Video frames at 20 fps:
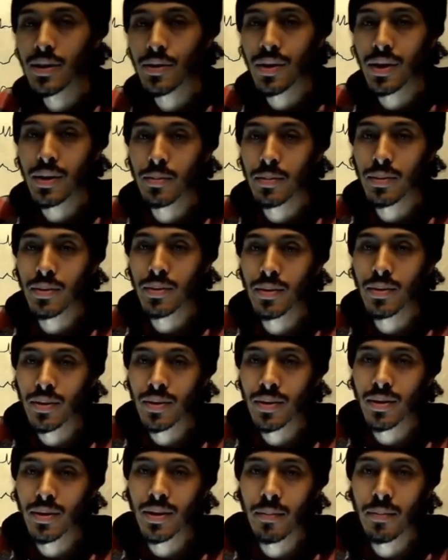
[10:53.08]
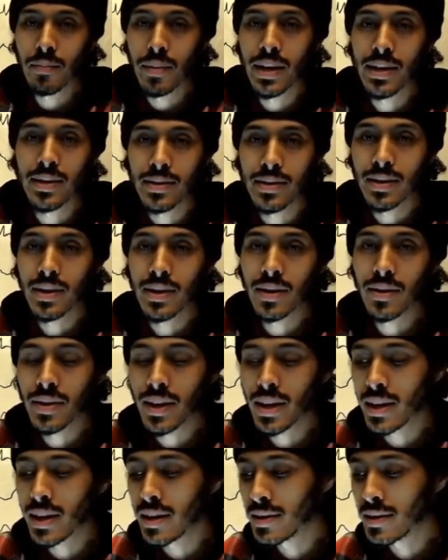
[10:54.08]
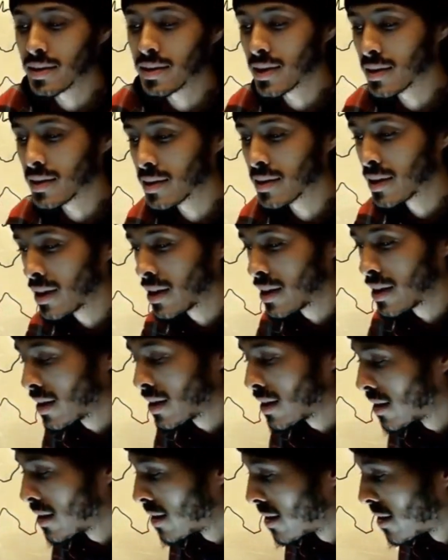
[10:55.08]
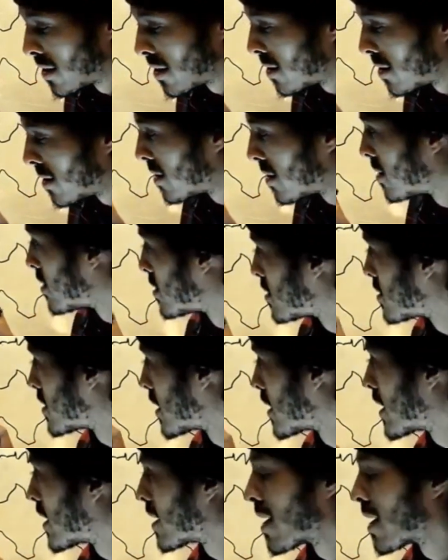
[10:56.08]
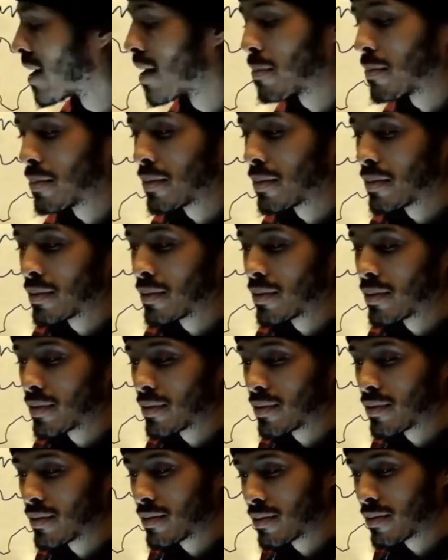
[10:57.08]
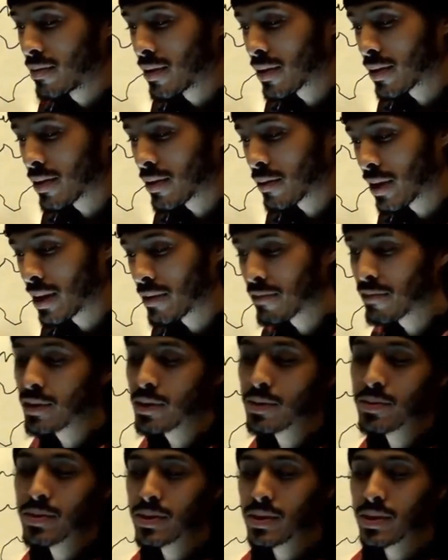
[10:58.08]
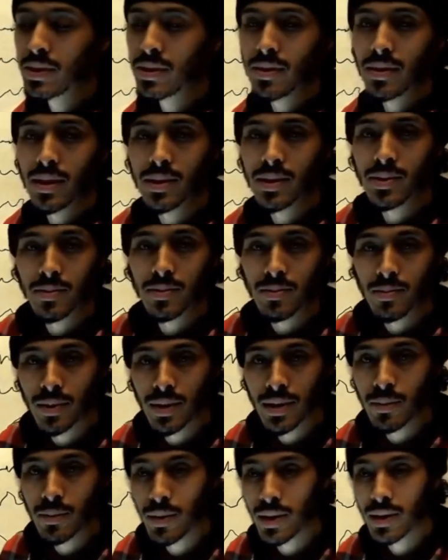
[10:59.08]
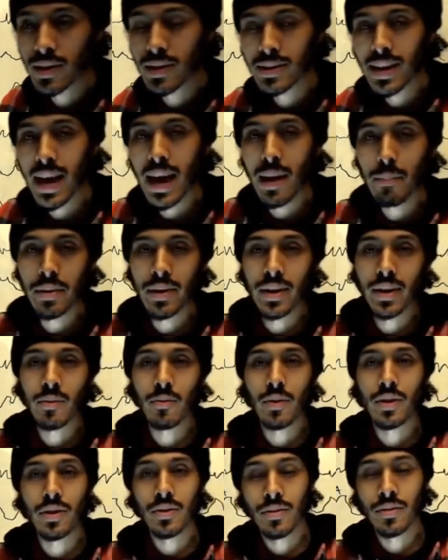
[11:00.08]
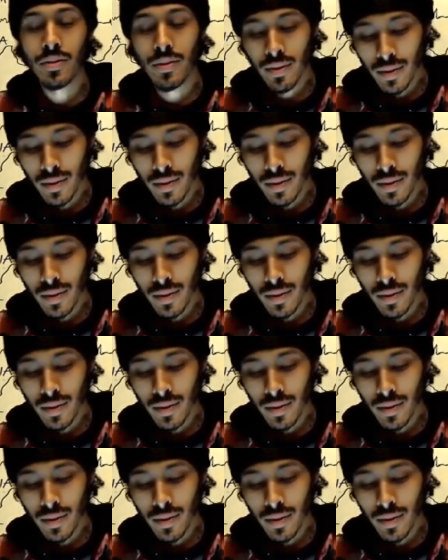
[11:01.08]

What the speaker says: incredible or amazing. Okay, it's just syncing up with the right frequency. That's really what is happening when you